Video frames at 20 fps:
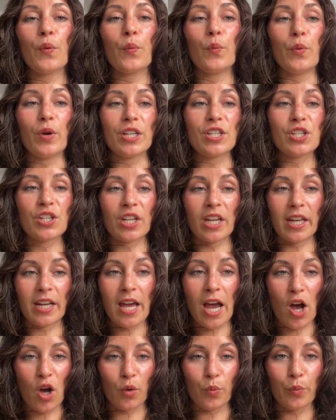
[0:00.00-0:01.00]
which can
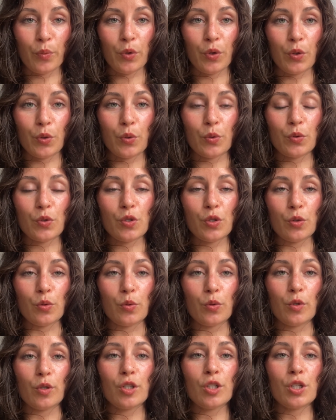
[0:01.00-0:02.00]
help you
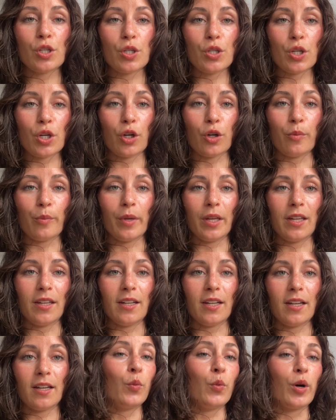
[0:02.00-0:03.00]
to
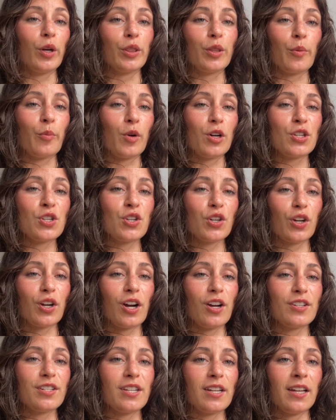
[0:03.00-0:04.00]
determine what the moisture
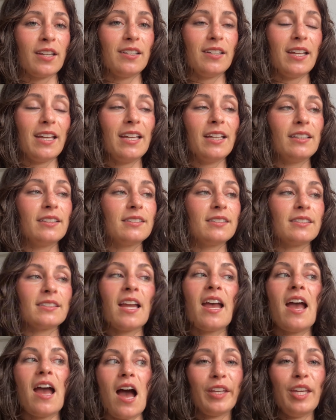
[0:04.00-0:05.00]
content is.
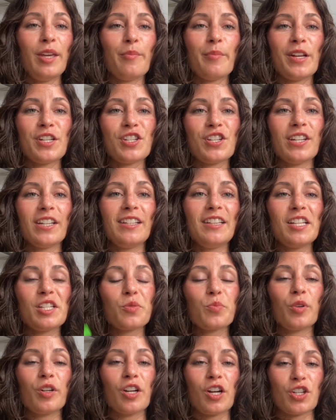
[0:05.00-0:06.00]
I keep mentioning these
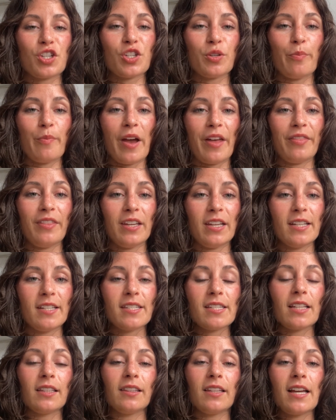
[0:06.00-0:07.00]
production
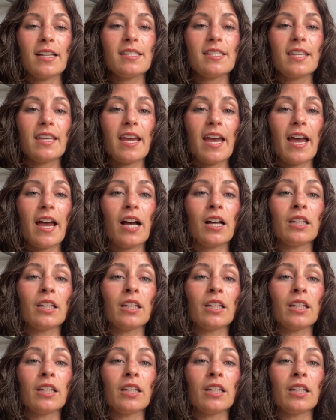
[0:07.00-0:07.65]
methods. Let's get